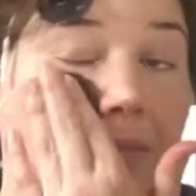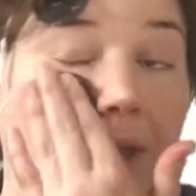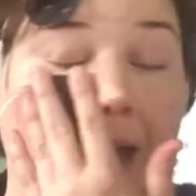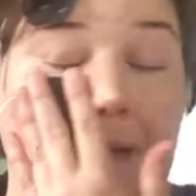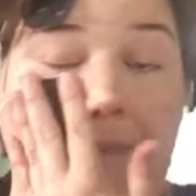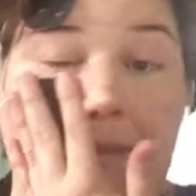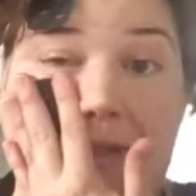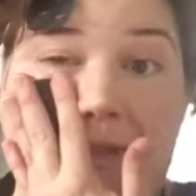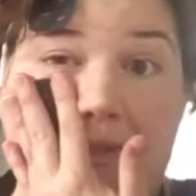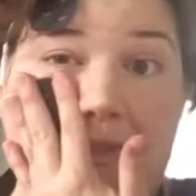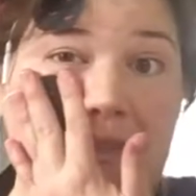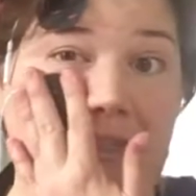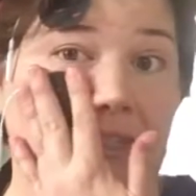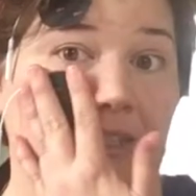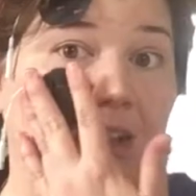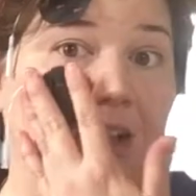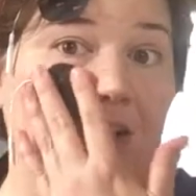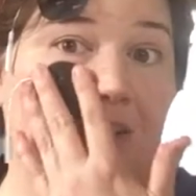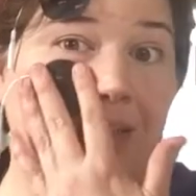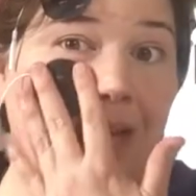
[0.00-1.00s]
I've been using
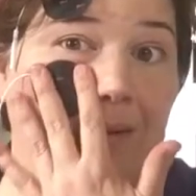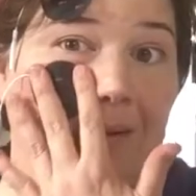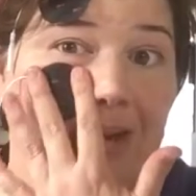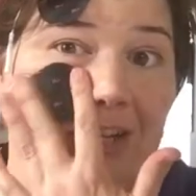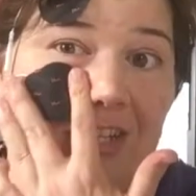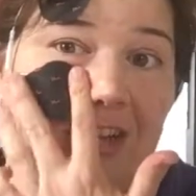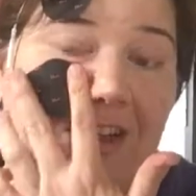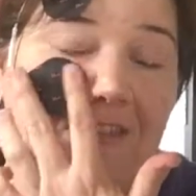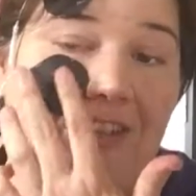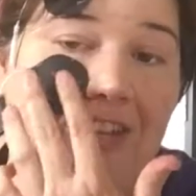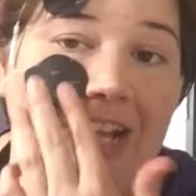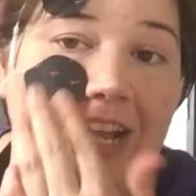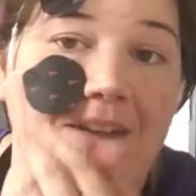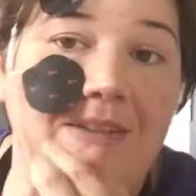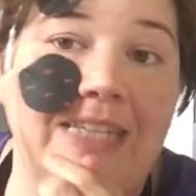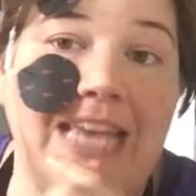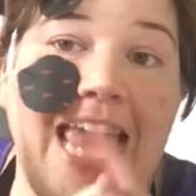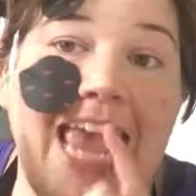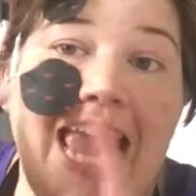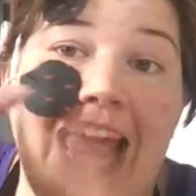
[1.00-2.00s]
these all day while I shot videos.